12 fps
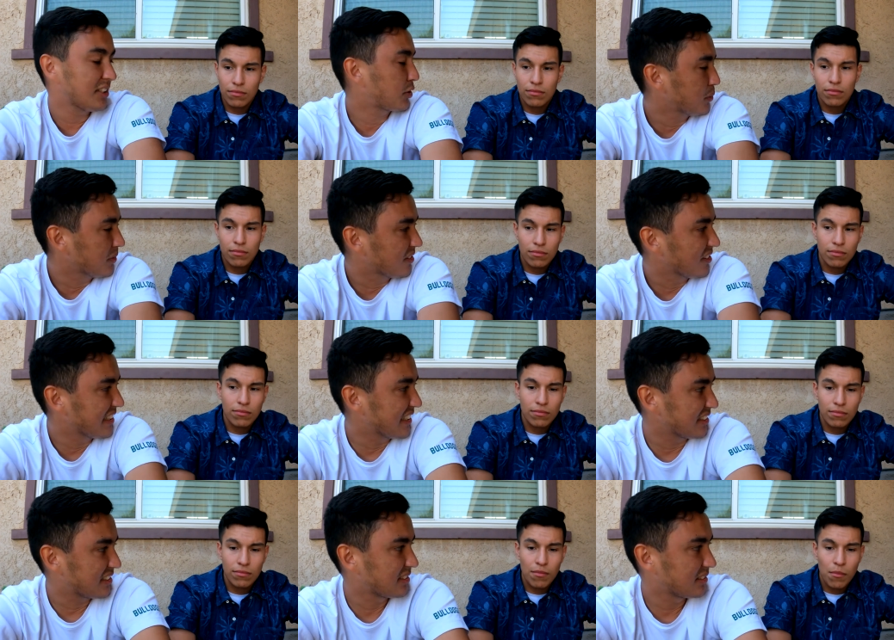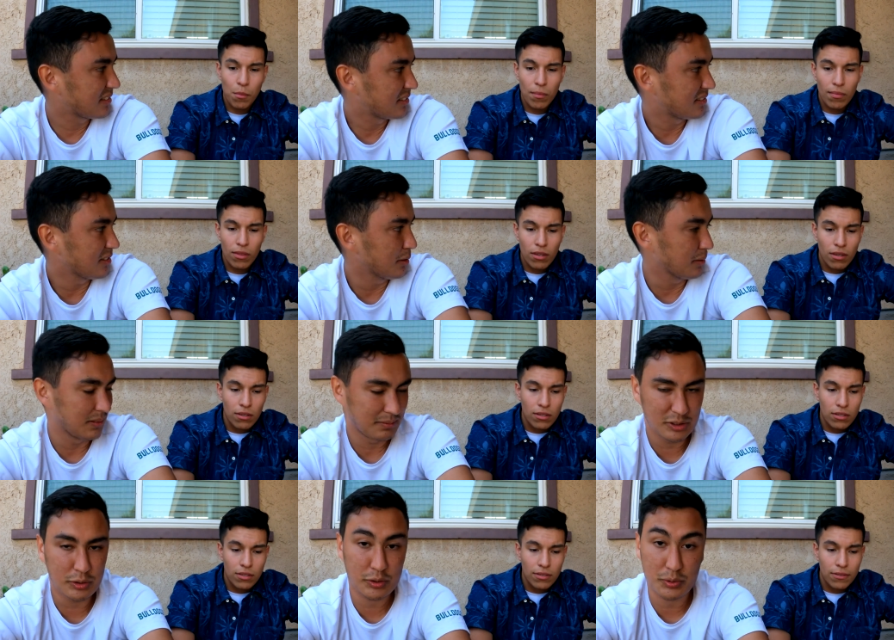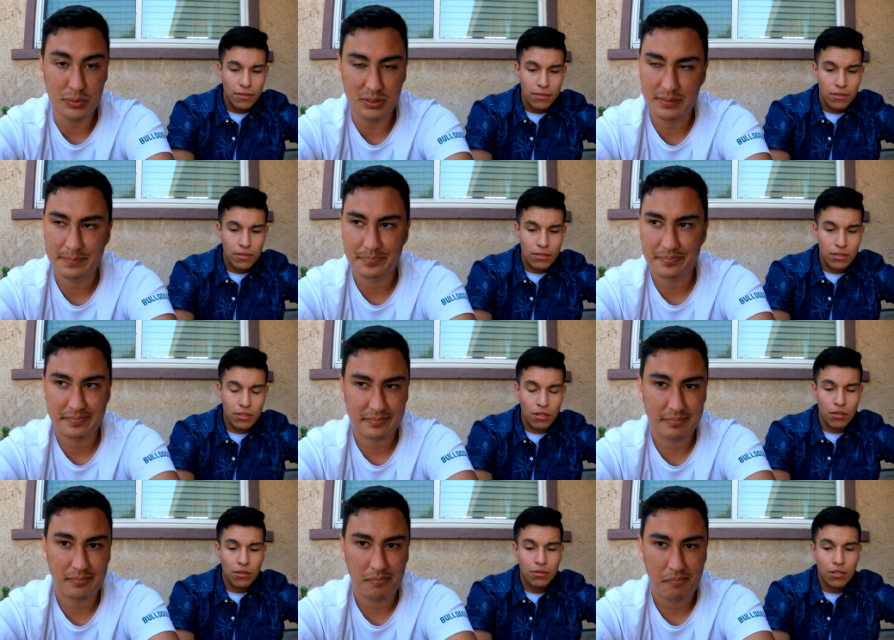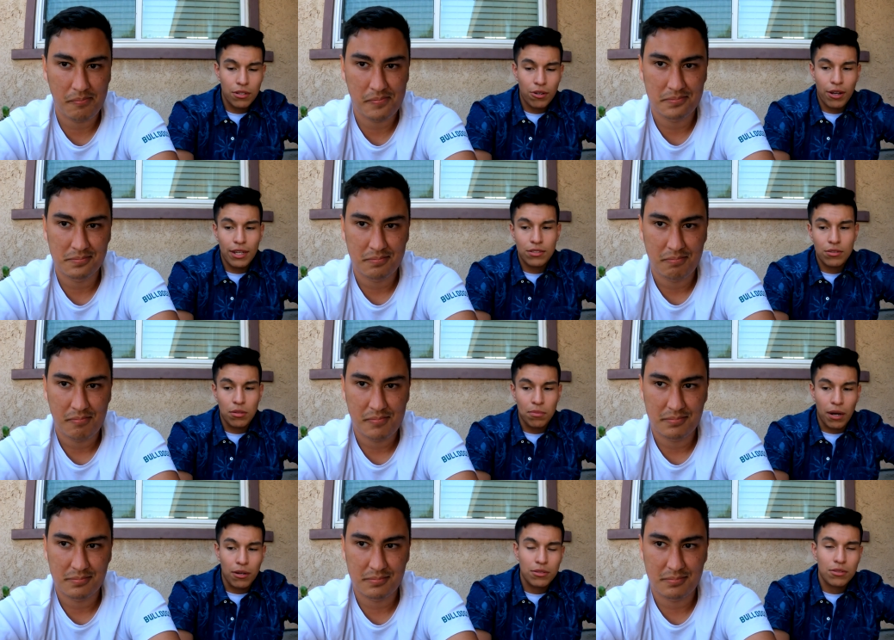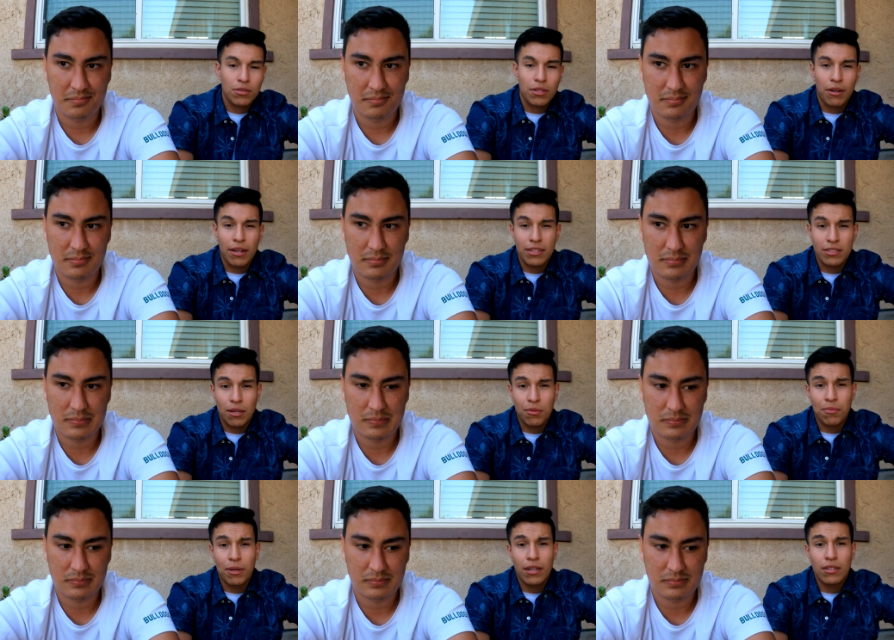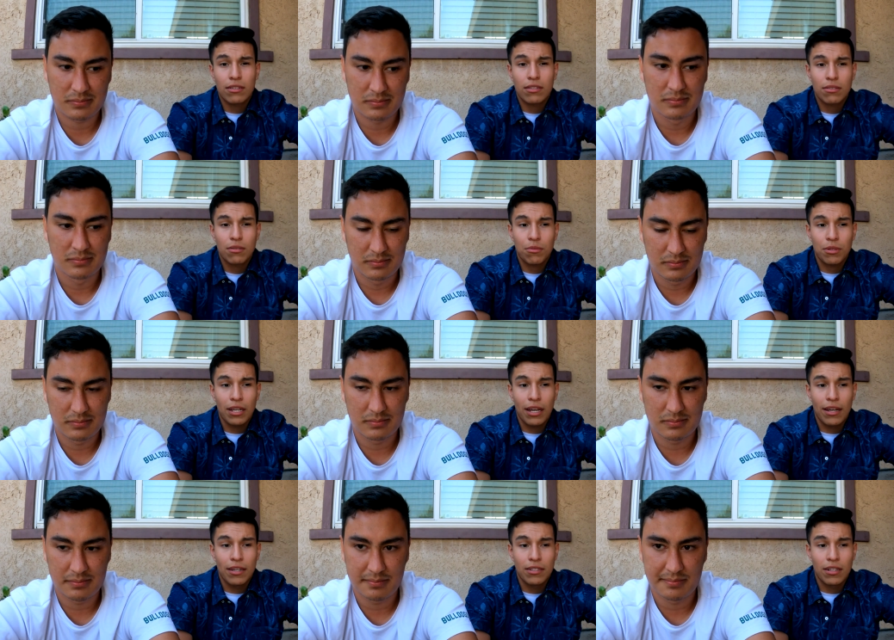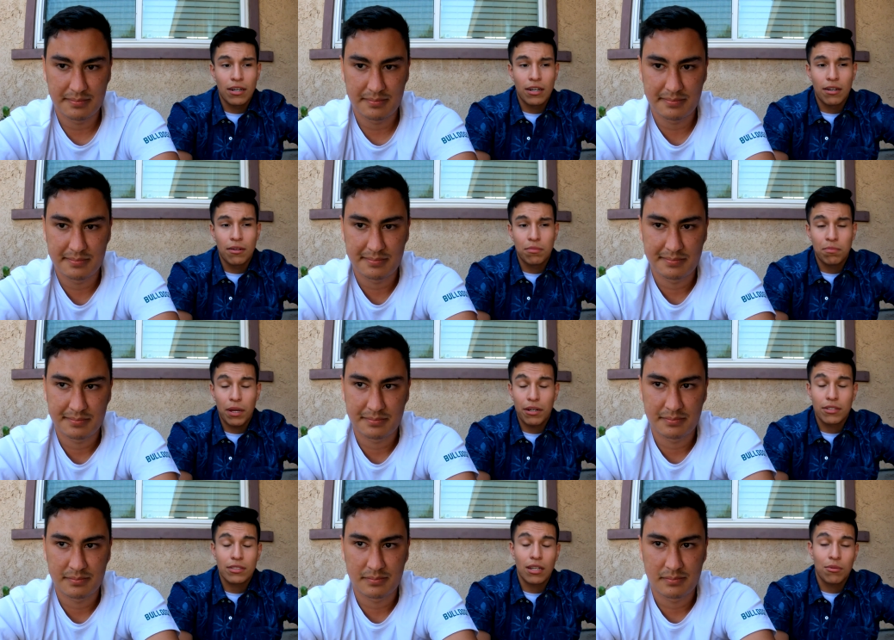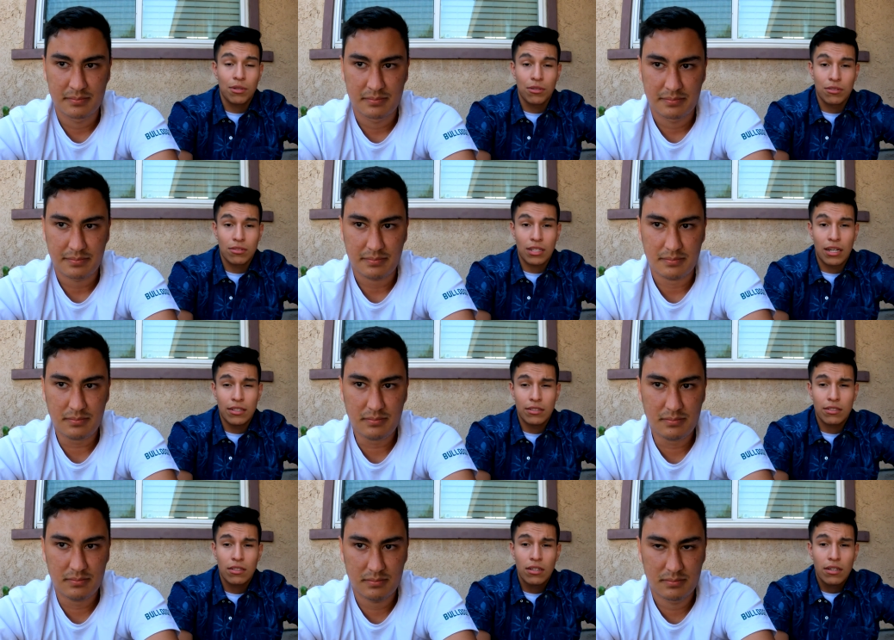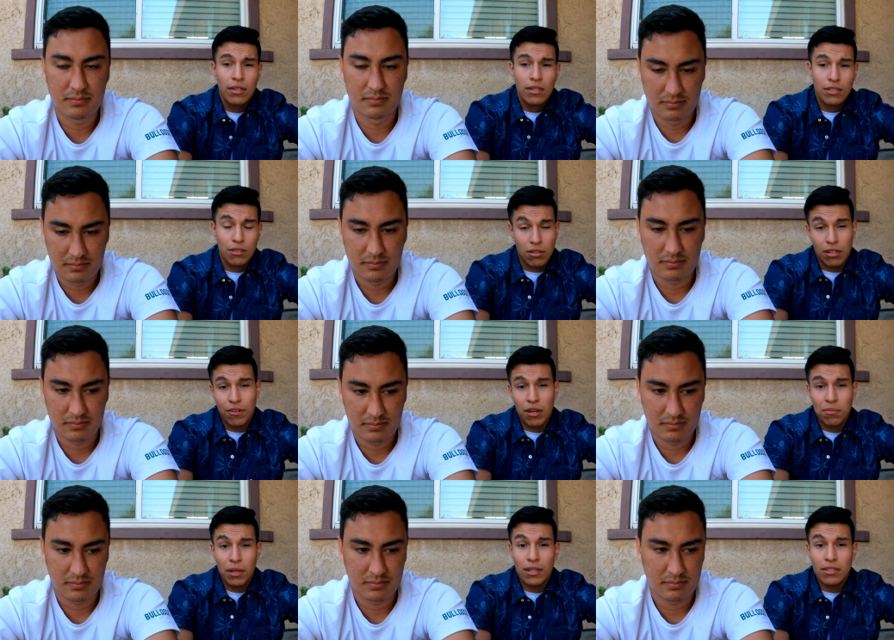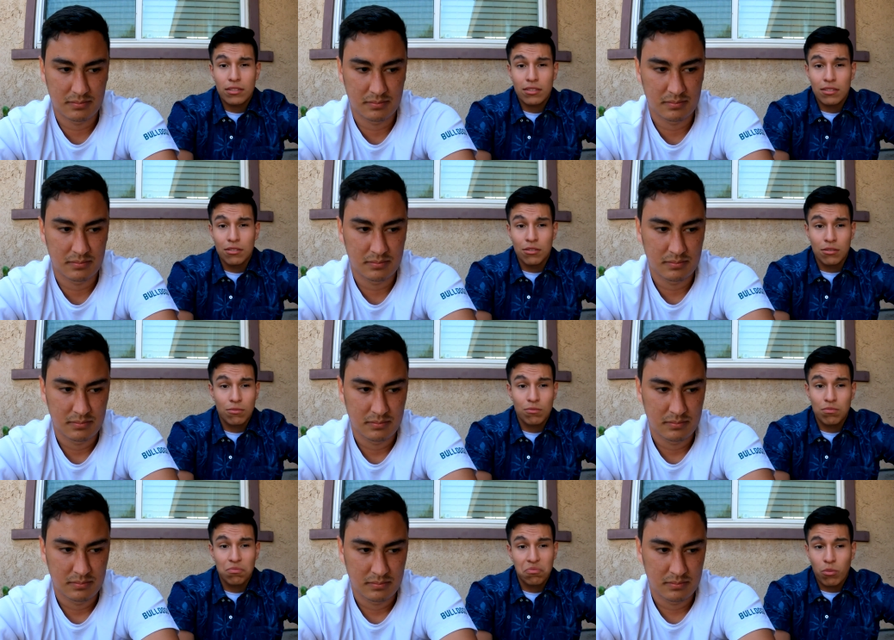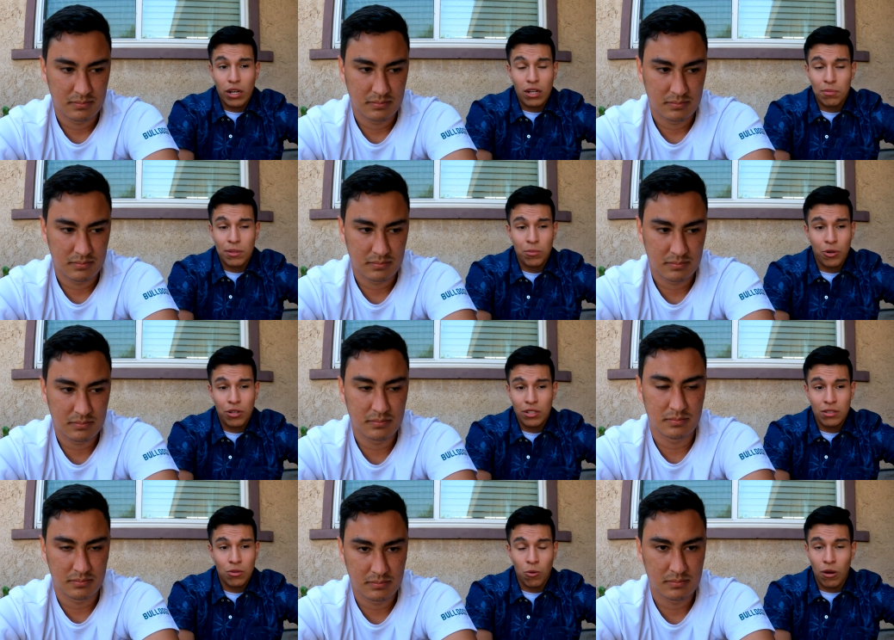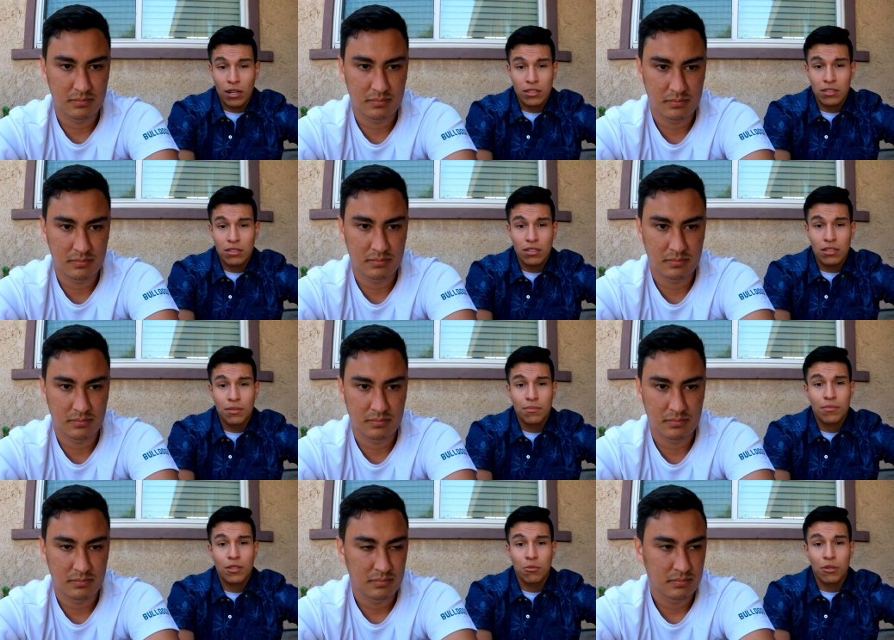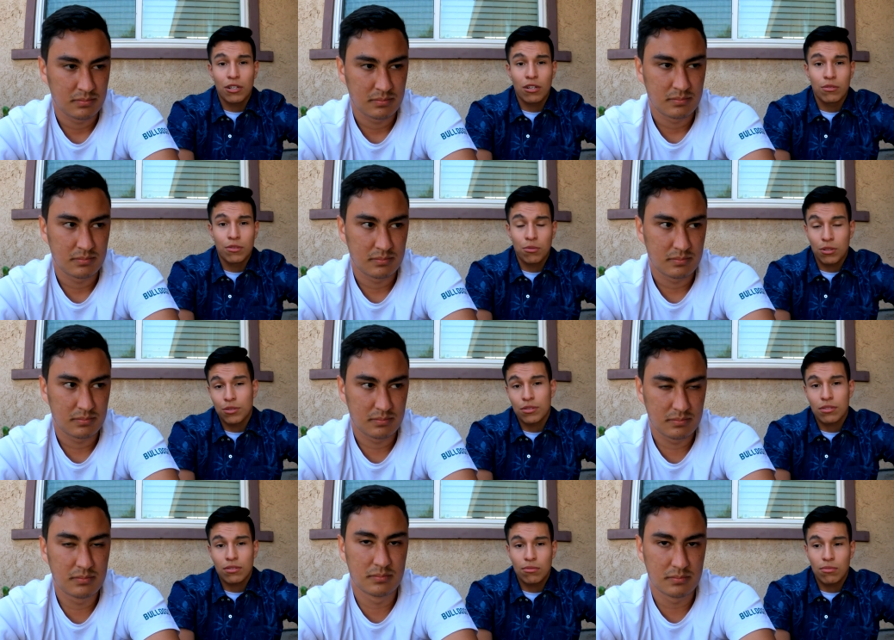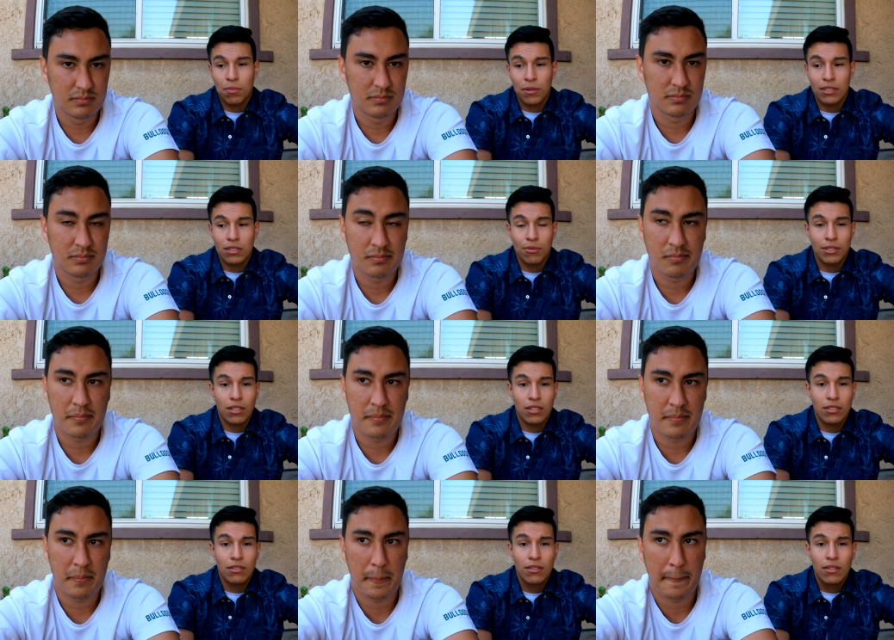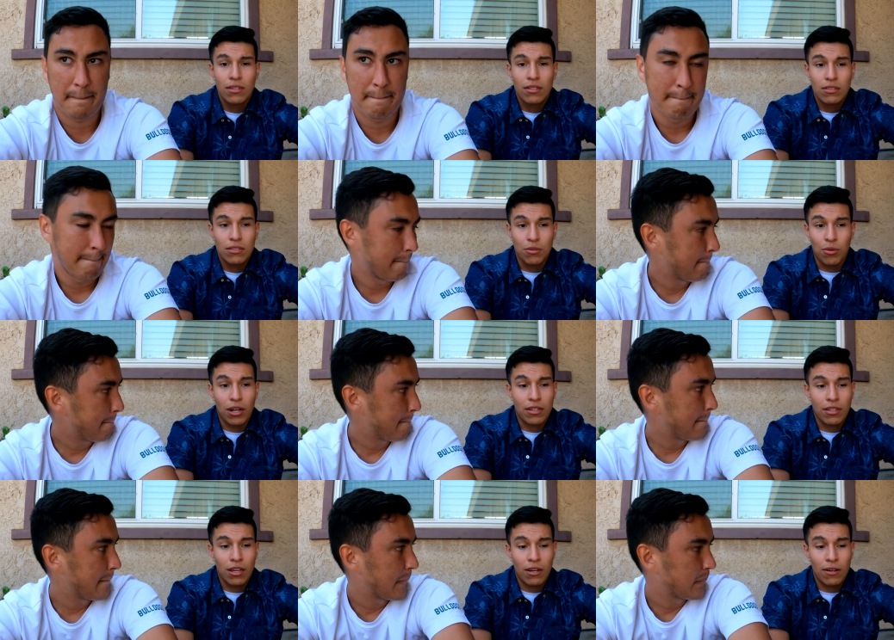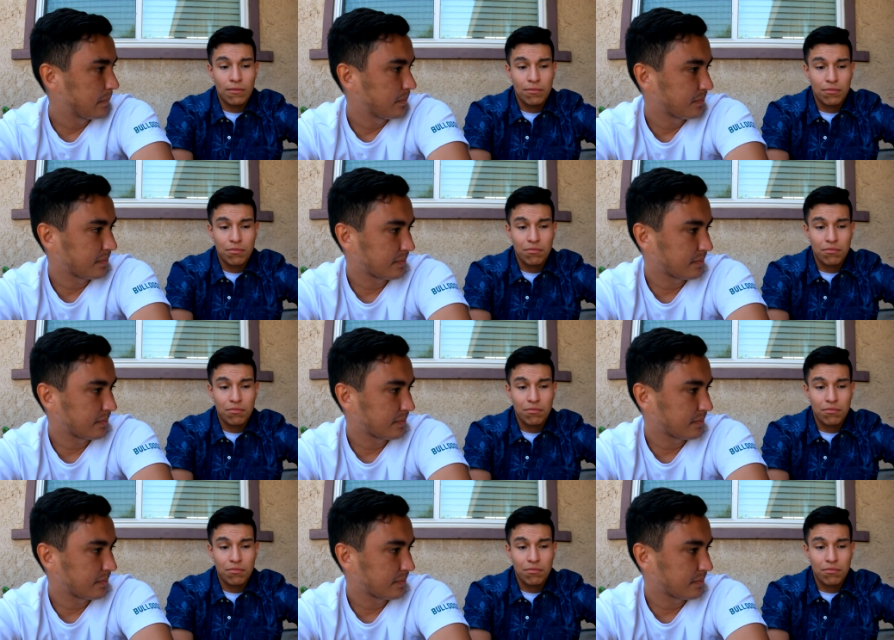Speaker 1: A school and all that, or nuke school? So during our A school and power school, they were at the same command. We had uh, barracks that we were assigned. You'd live on base, you'd wake up in the morning, walk to the, the Rick which was the place that we studied. You walk there,